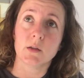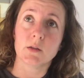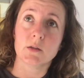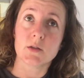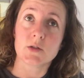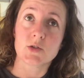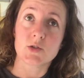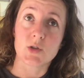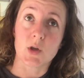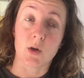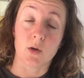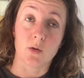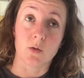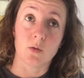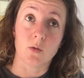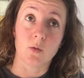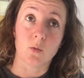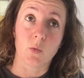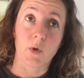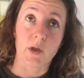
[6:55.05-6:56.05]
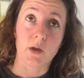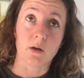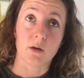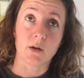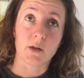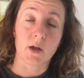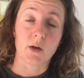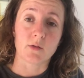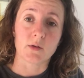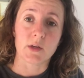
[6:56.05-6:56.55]
So we are
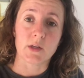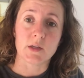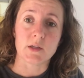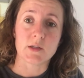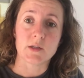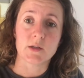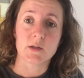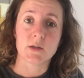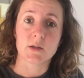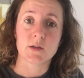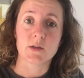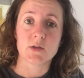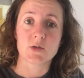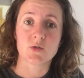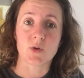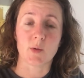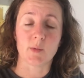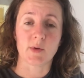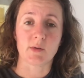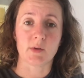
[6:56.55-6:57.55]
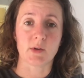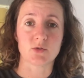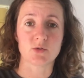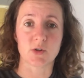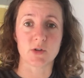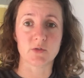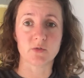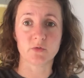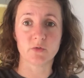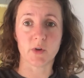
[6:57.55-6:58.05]
currently scrabbling around
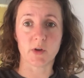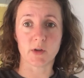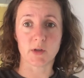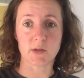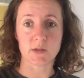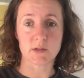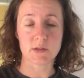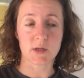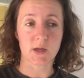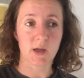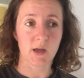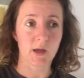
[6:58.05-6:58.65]
trying to find